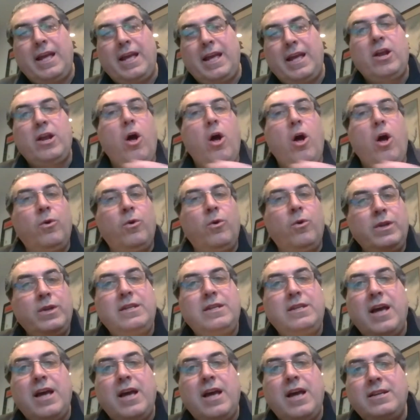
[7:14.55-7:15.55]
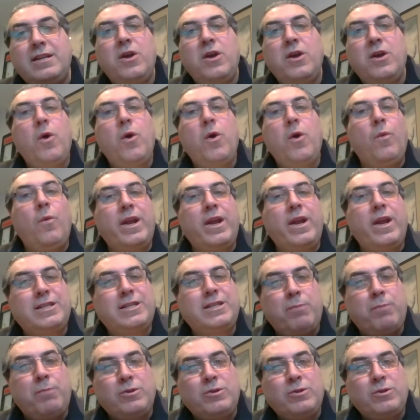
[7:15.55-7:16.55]
It only does what it's
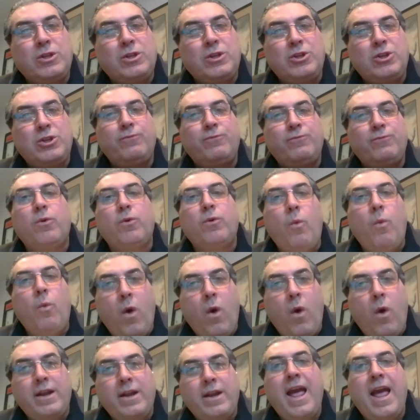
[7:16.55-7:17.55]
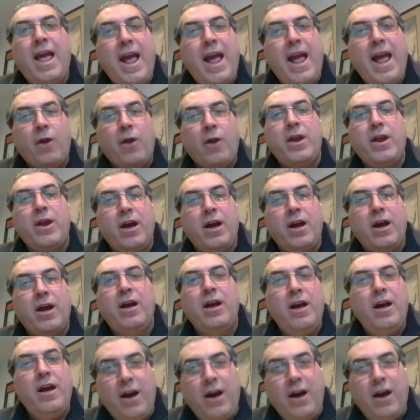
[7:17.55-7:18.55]
supposed to do for one area
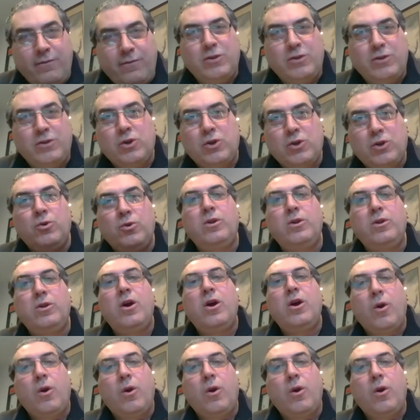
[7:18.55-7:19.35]
of the school,